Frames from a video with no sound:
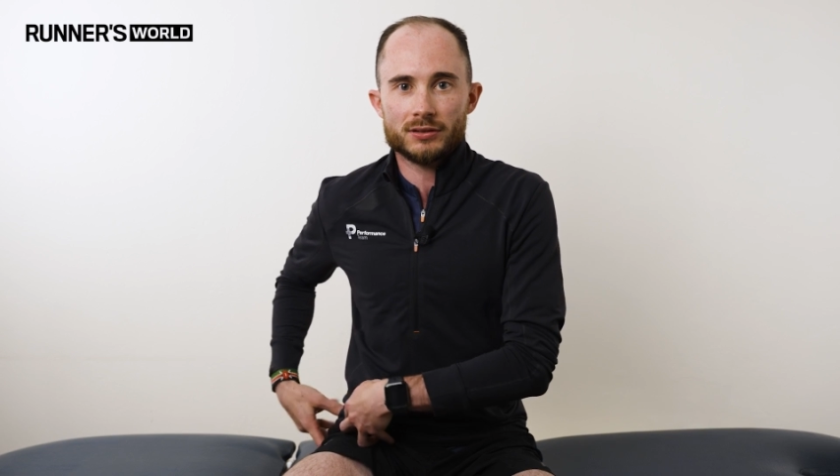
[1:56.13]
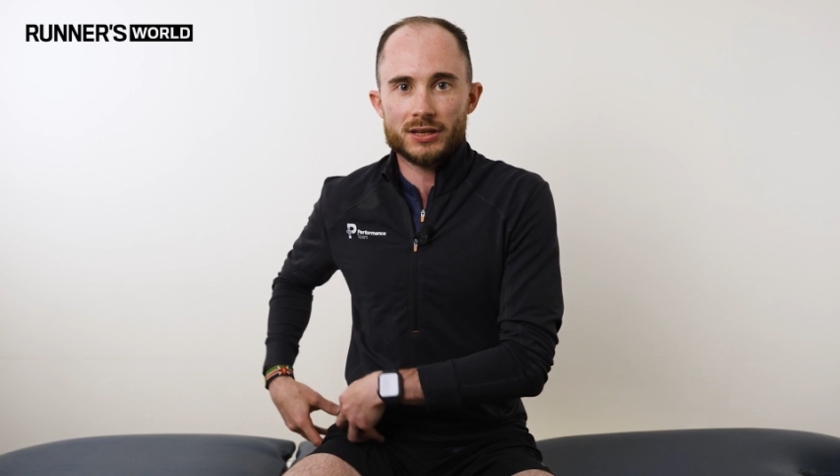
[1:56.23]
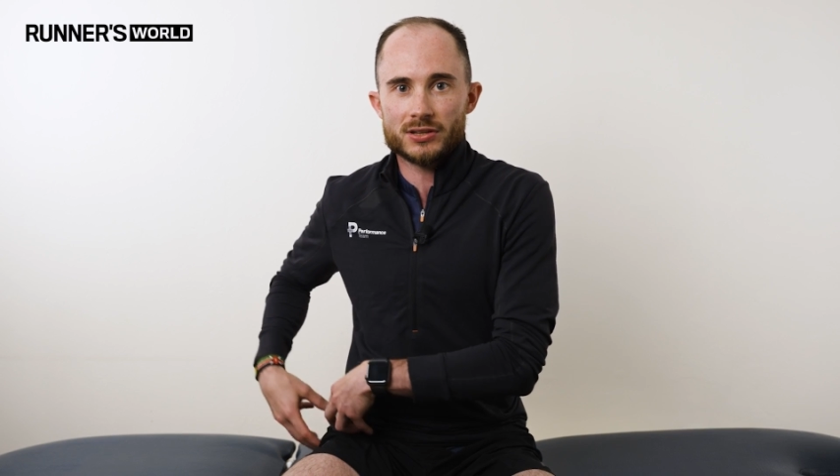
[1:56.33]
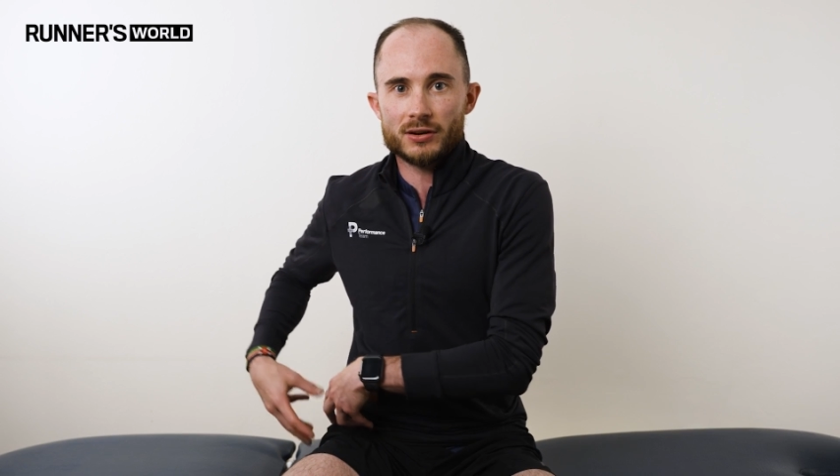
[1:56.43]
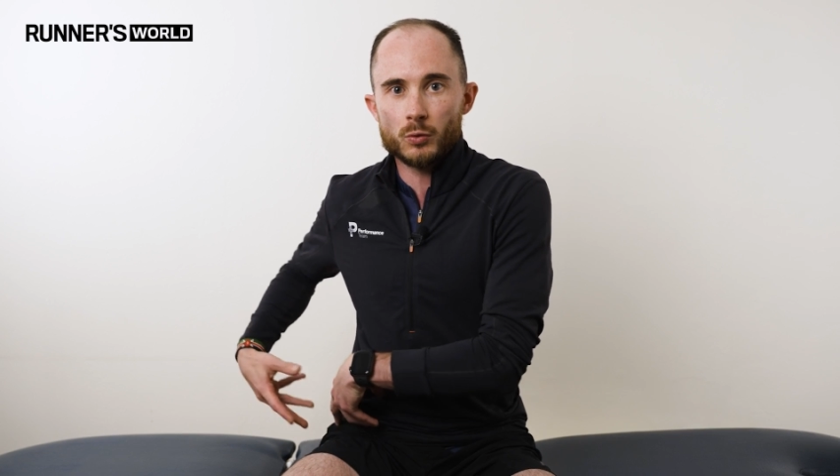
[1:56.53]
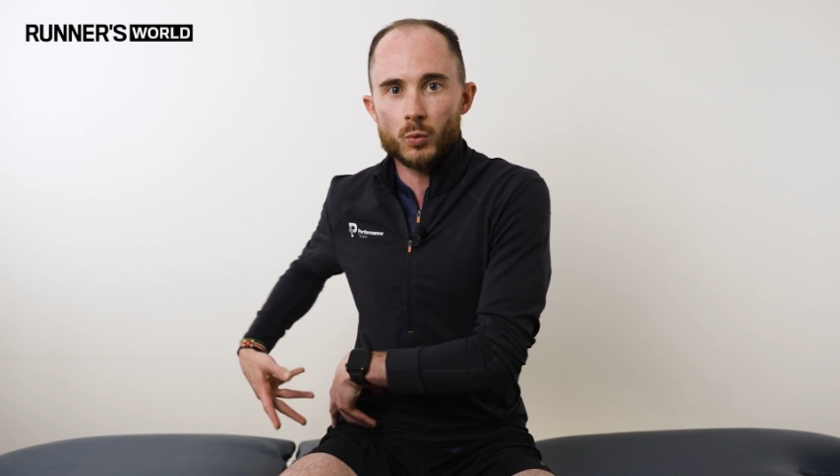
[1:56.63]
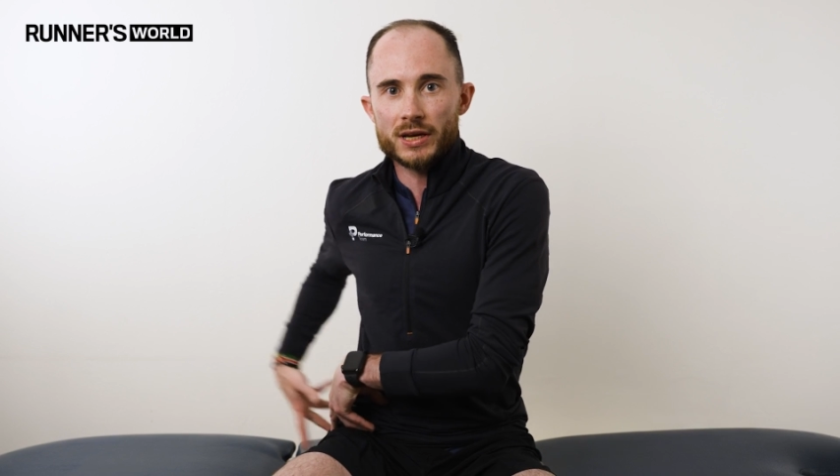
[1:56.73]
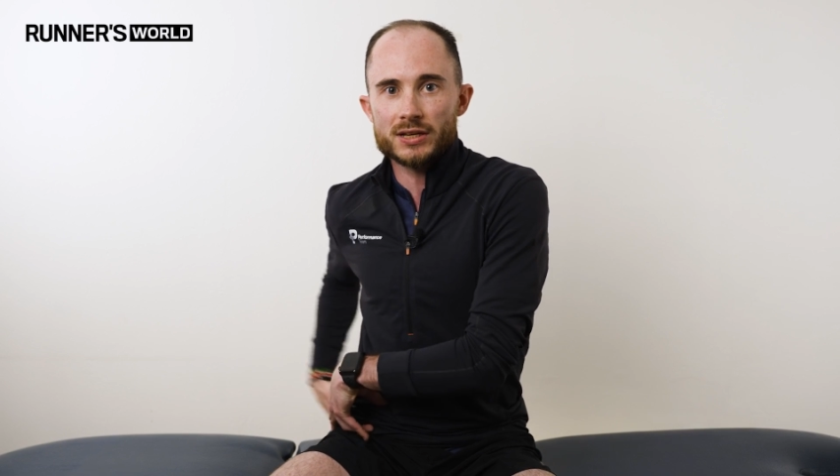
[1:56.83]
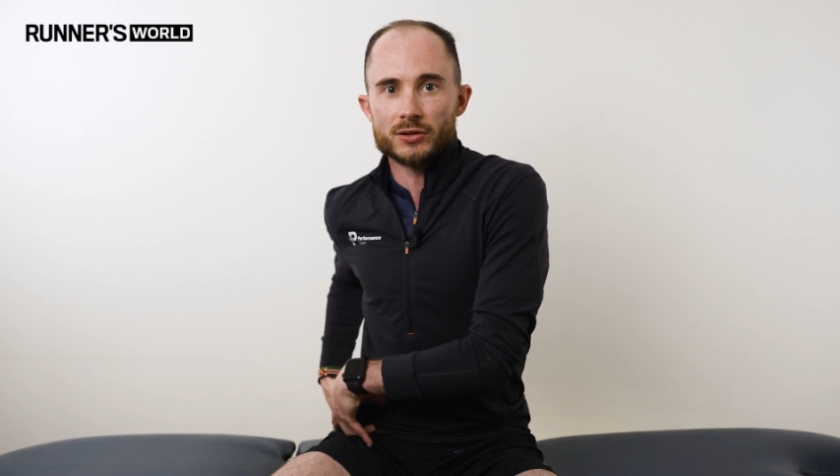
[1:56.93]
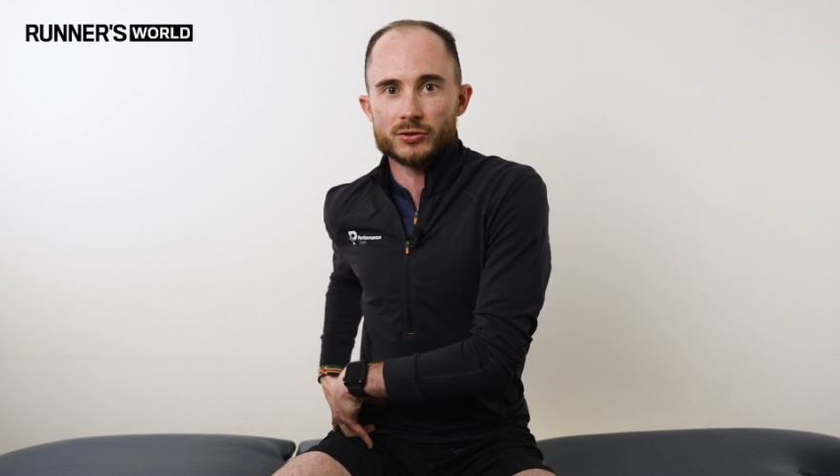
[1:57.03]
Is there a
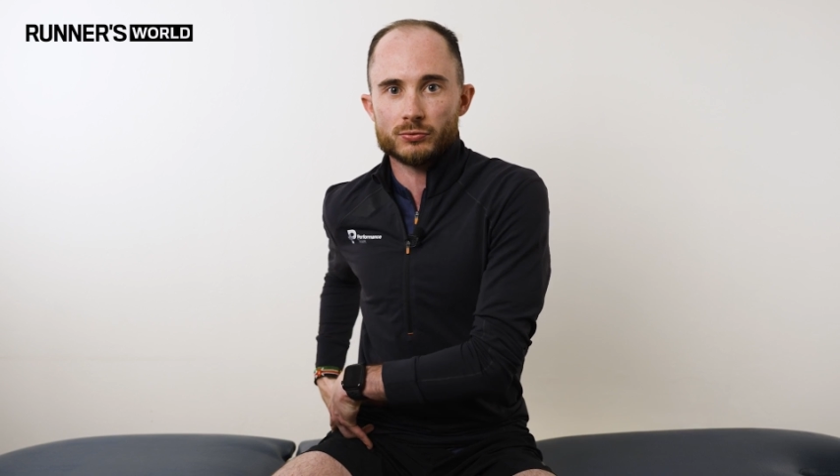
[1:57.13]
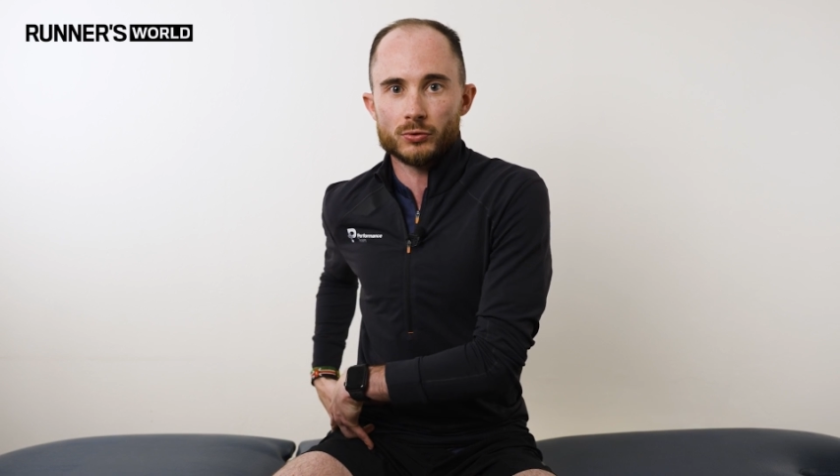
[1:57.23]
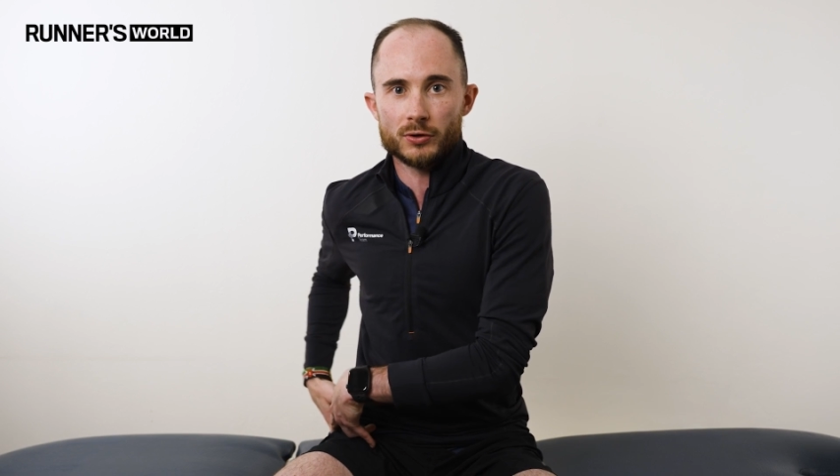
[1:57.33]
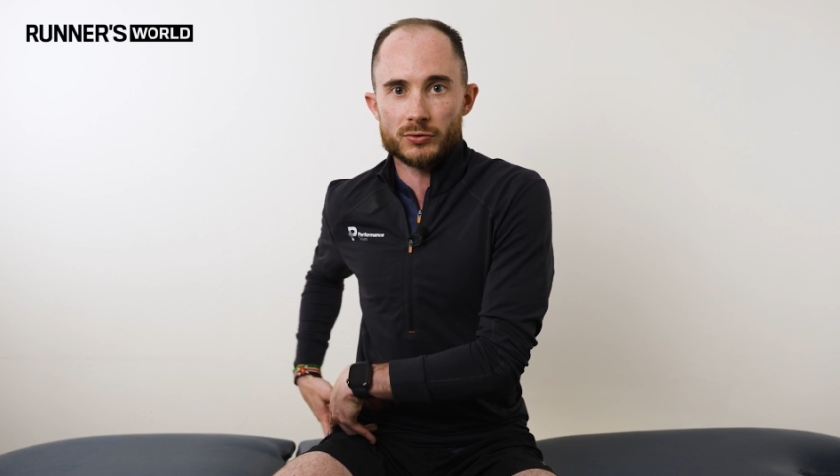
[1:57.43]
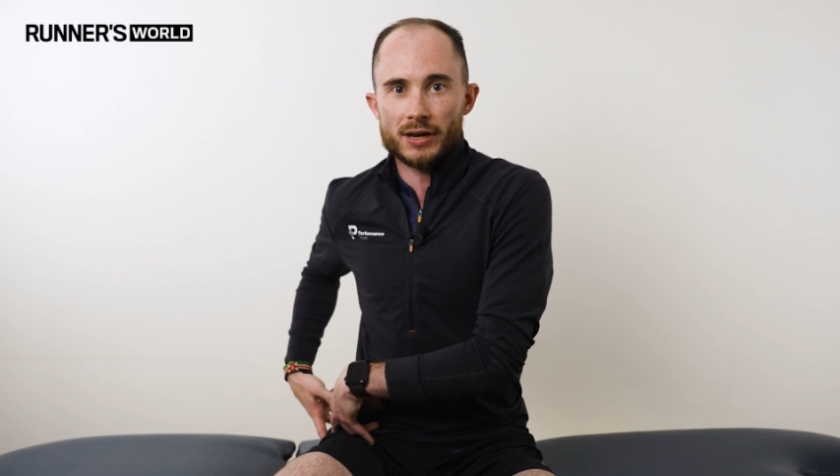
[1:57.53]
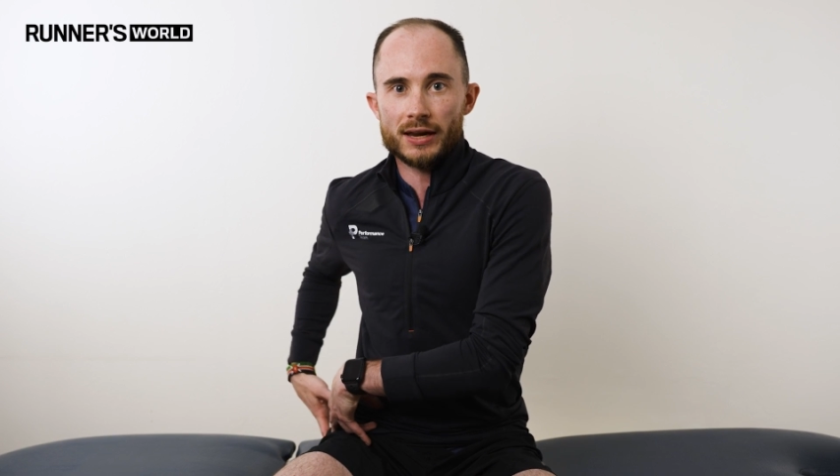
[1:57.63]
weakness through those